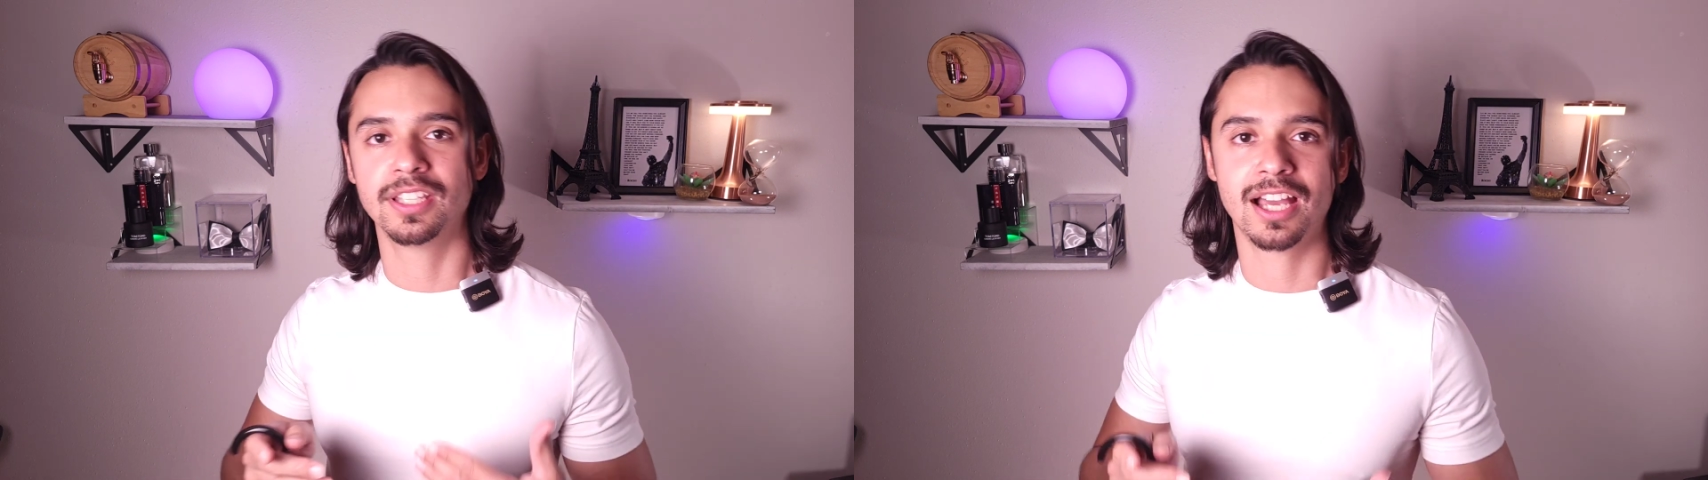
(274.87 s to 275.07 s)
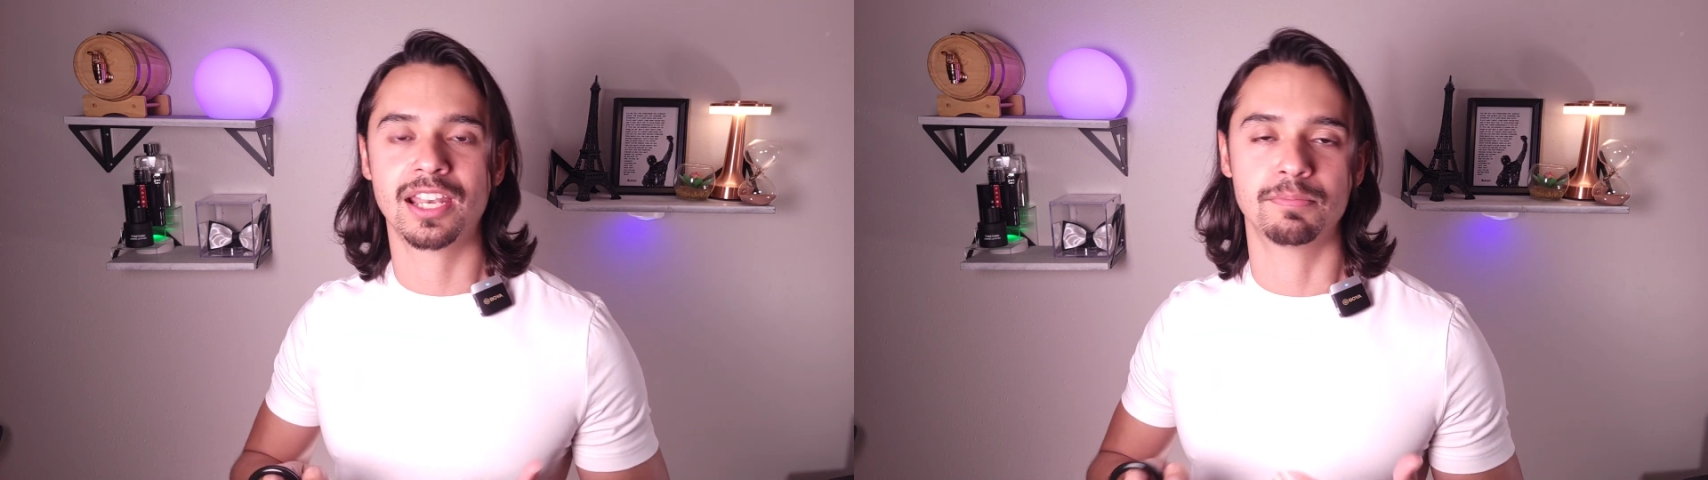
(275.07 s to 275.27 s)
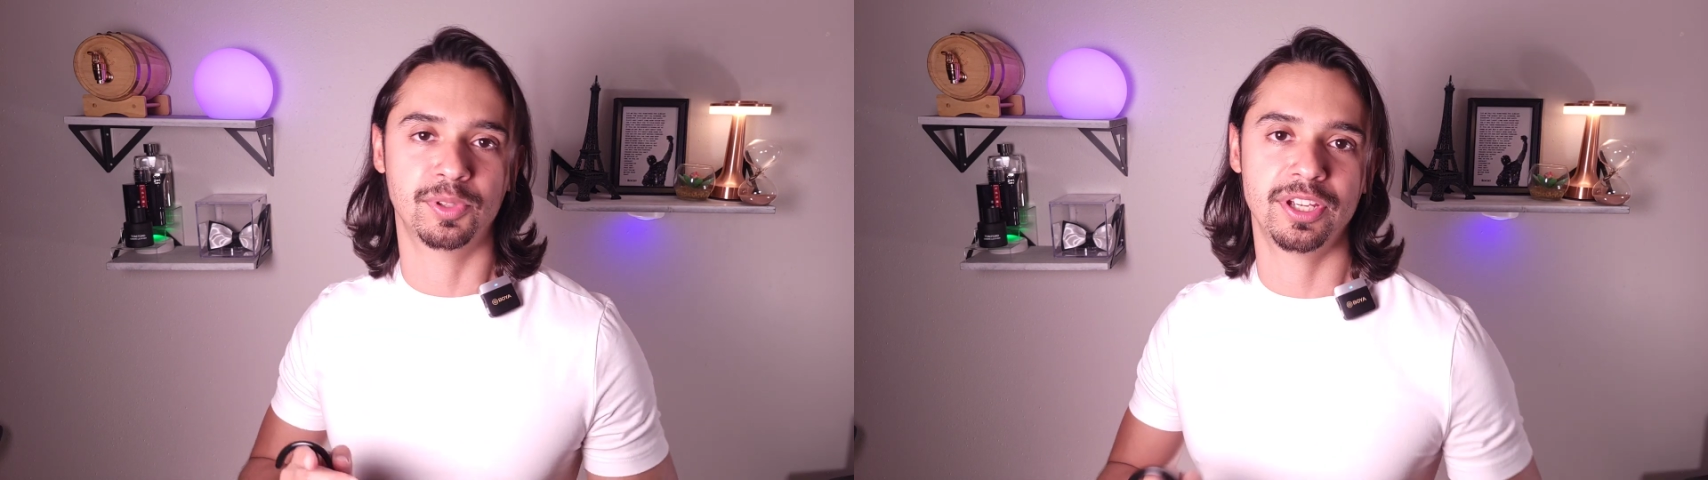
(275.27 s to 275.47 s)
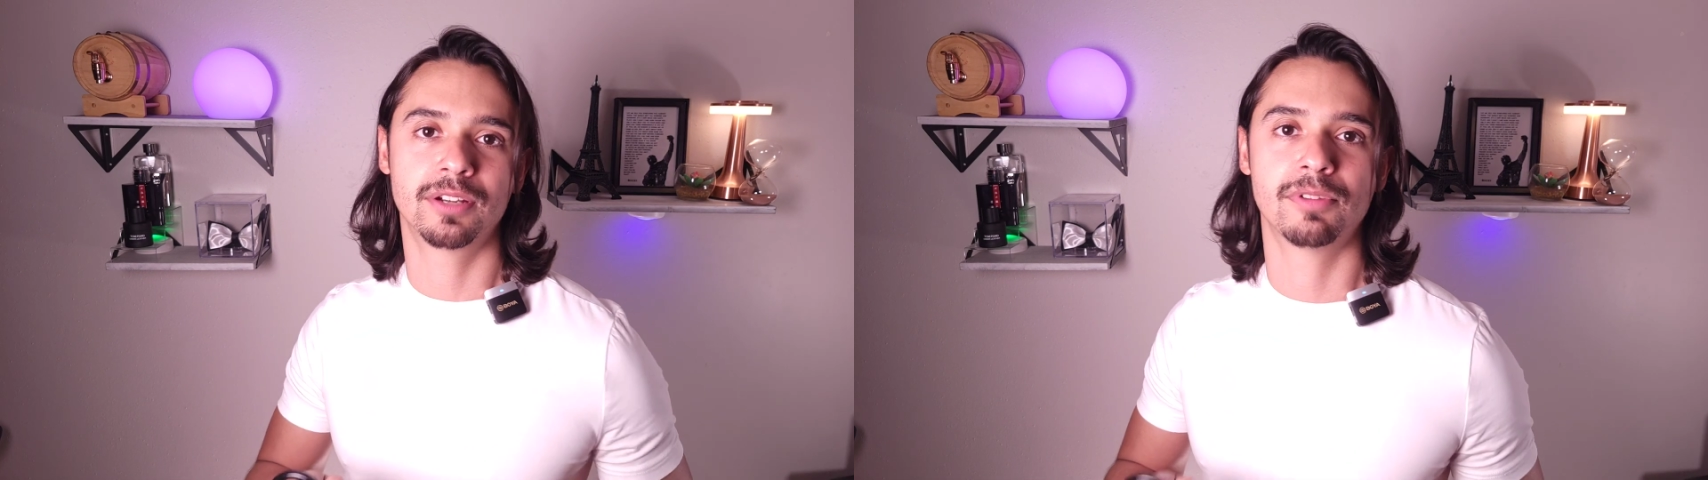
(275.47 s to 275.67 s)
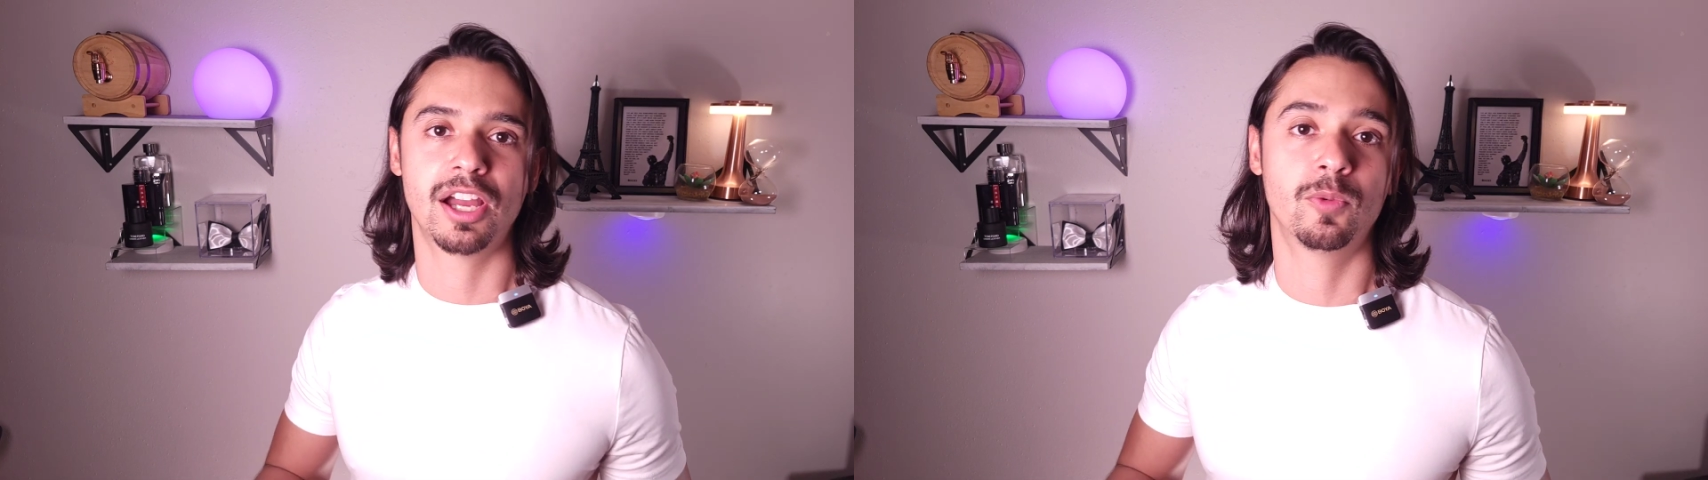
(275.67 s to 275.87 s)
lot and play
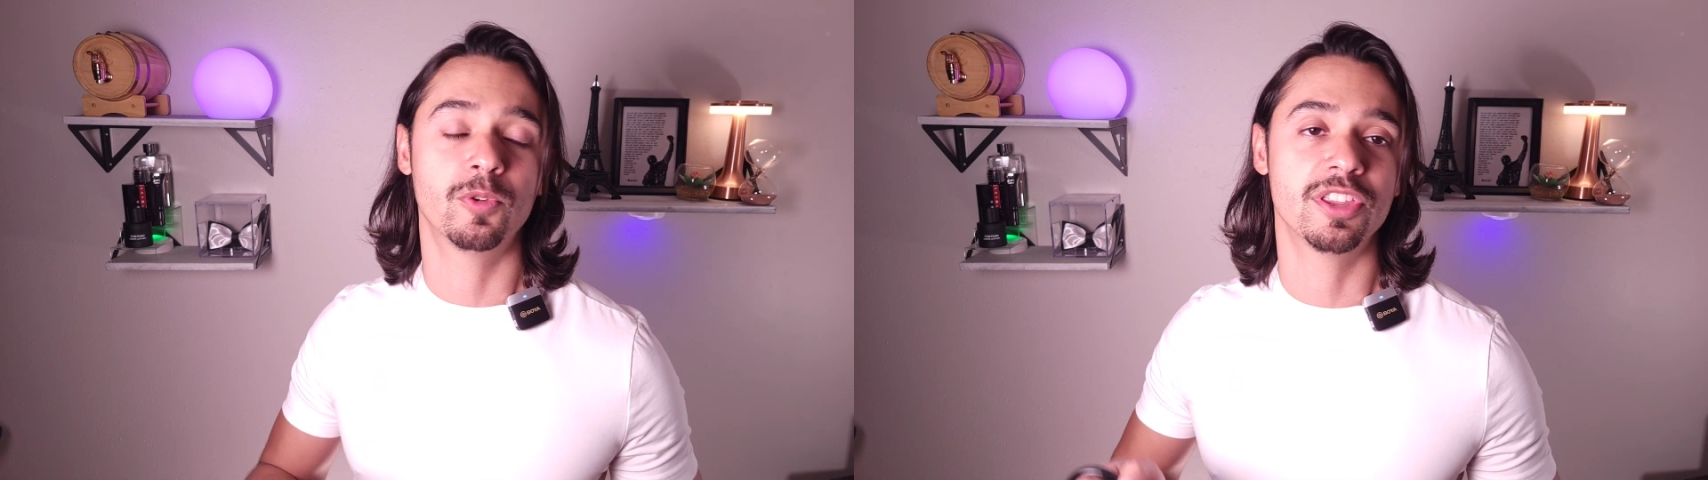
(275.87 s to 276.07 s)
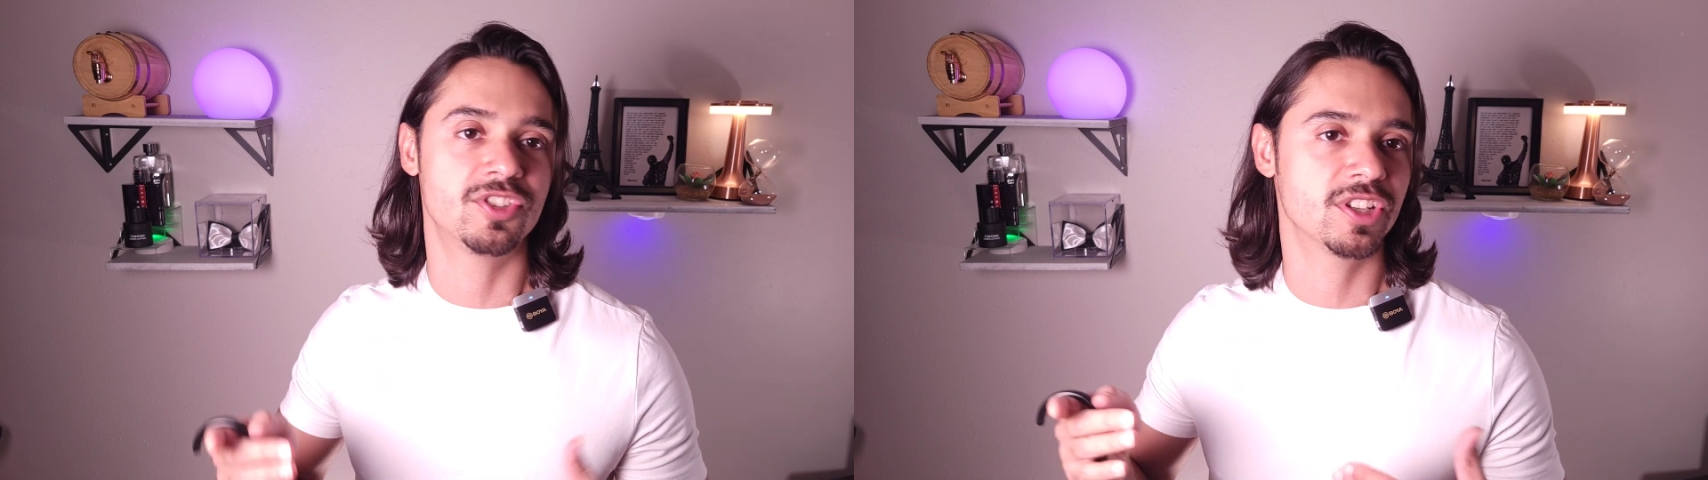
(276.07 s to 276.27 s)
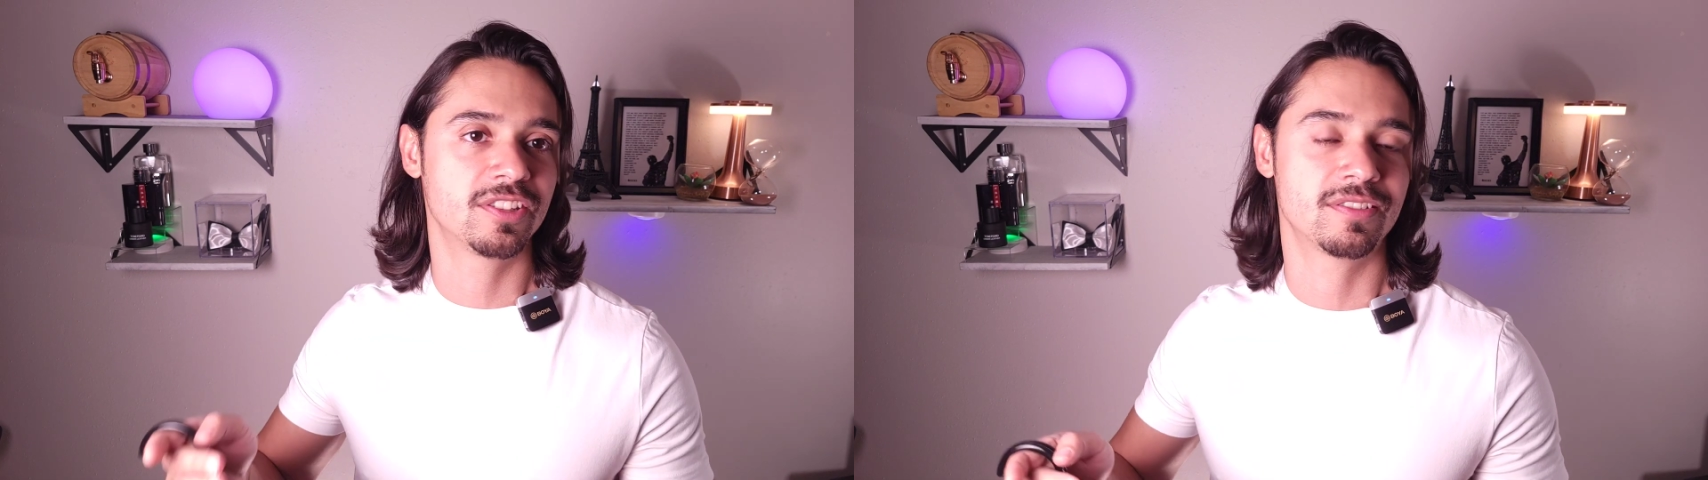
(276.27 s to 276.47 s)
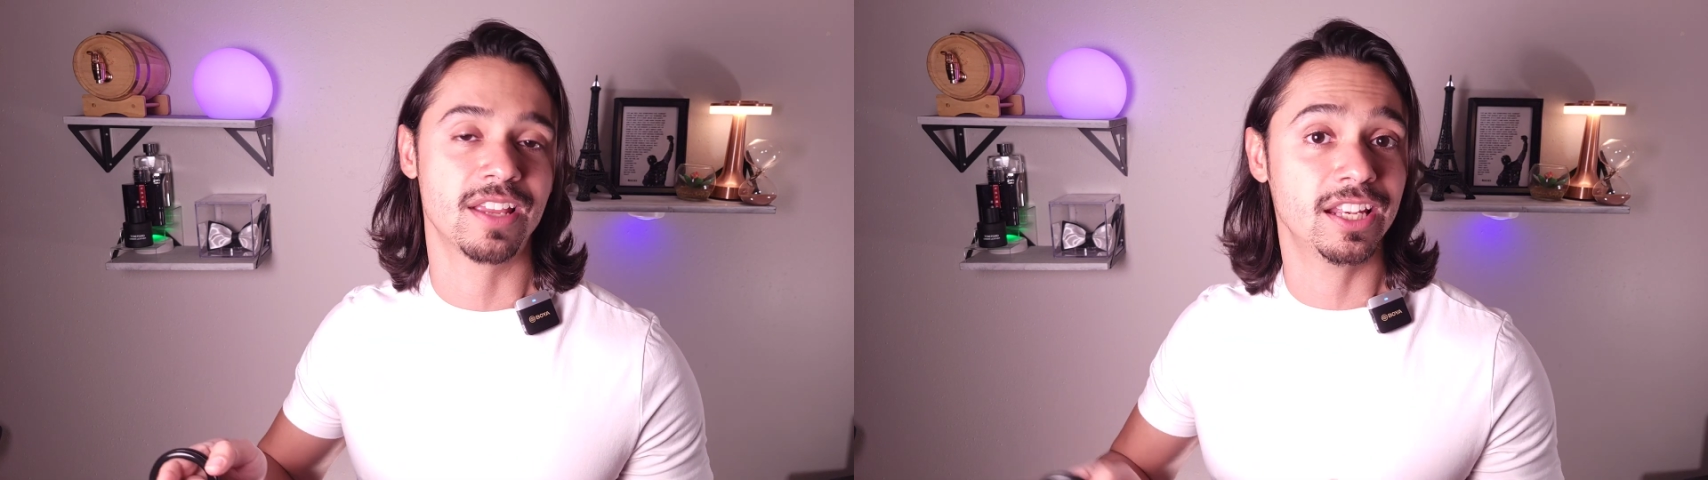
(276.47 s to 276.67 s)
around with just